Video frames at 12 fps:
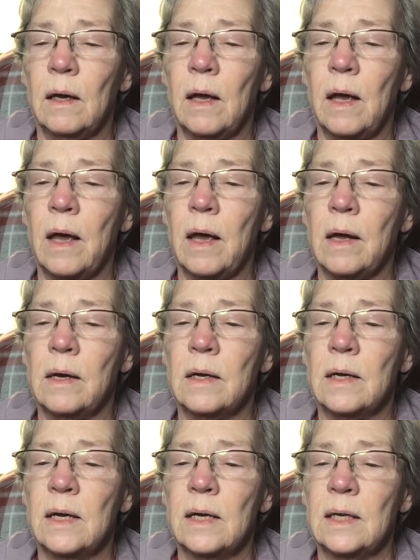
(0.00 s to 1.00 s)
And
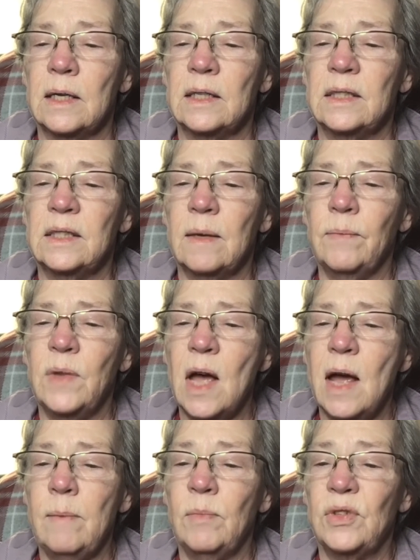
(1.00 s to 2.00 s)

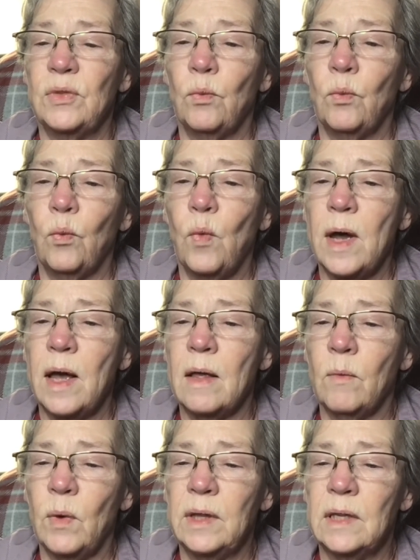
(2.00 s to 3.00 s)
sometimes
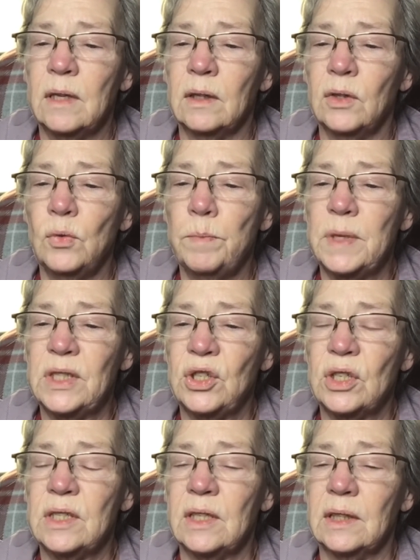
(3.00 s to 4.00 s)
when the loop is
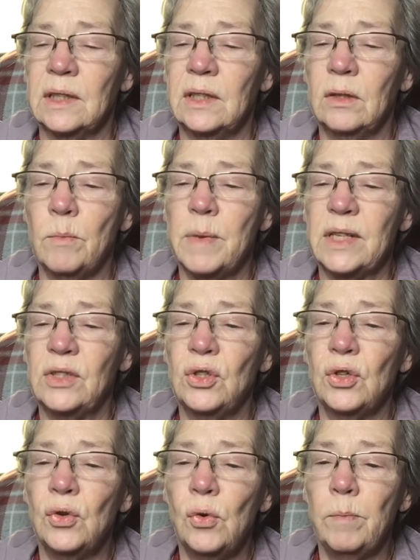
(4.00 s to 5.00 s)
just a little bit
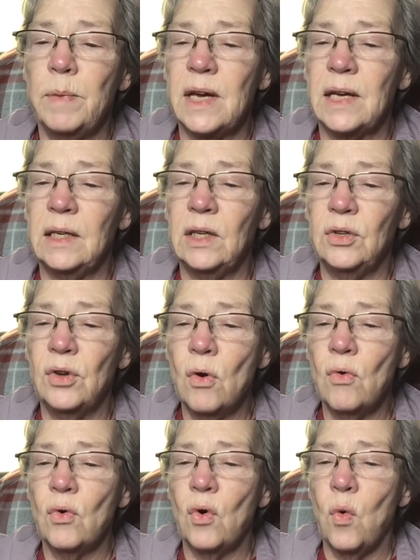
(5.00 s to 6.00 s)
too big, you
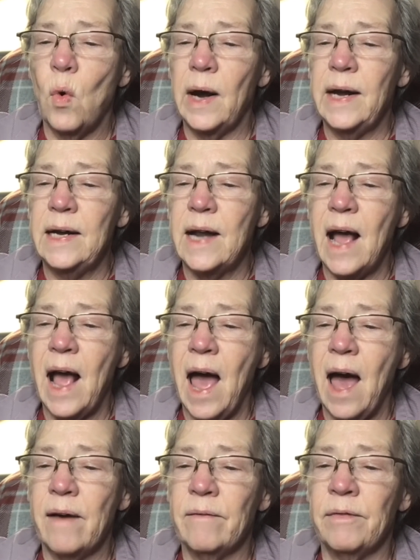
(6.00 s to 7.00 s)
don't quite
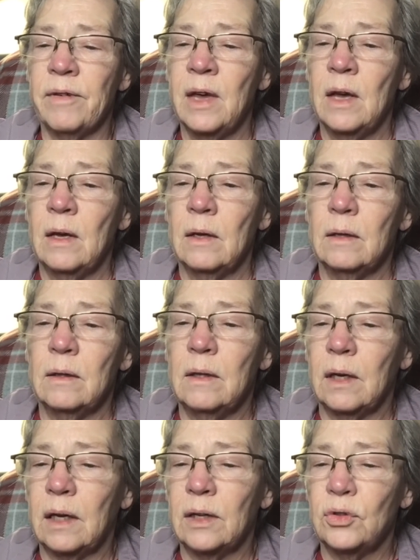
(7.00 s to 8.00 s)
have the
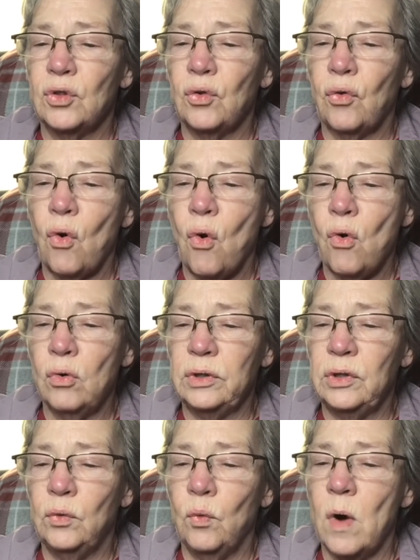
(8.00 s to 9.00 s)
control
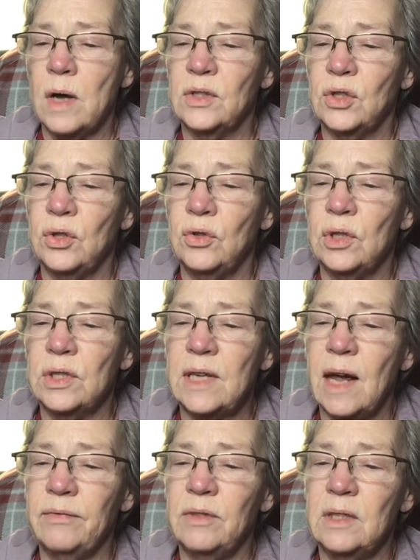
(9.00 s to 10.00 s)
you want. So you just
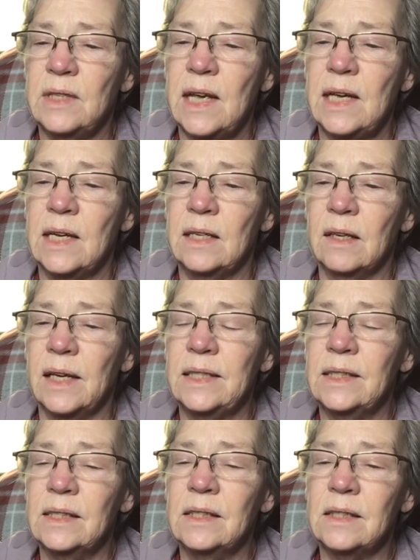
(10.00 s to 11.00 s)
have to take it
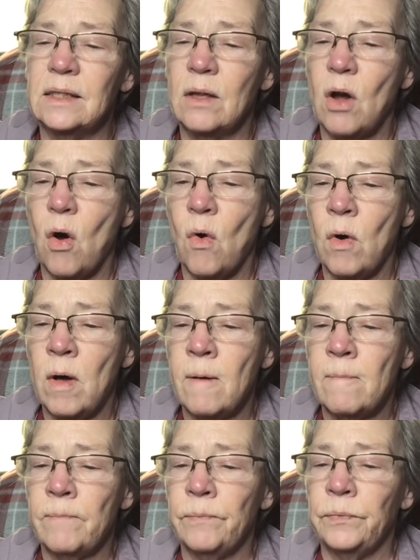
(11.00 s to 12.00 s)
nice and slow,
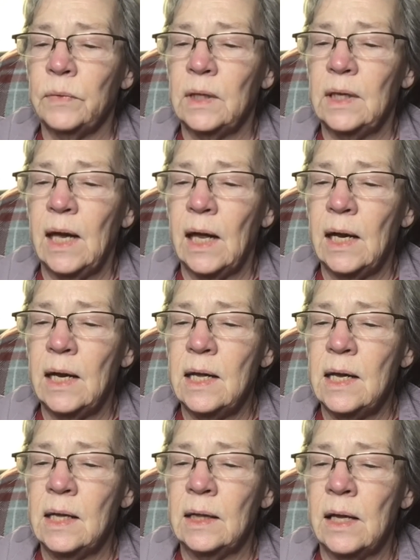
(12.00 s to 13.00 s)
get it
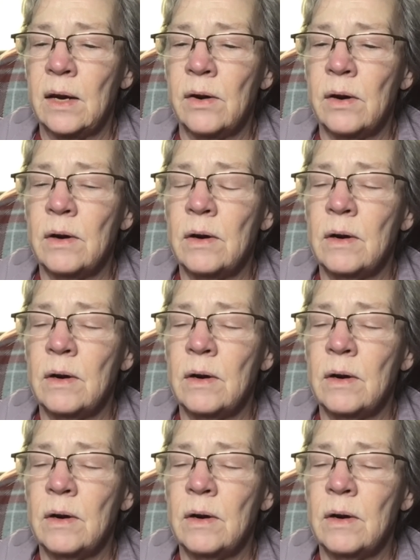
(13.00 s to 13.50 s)
in there,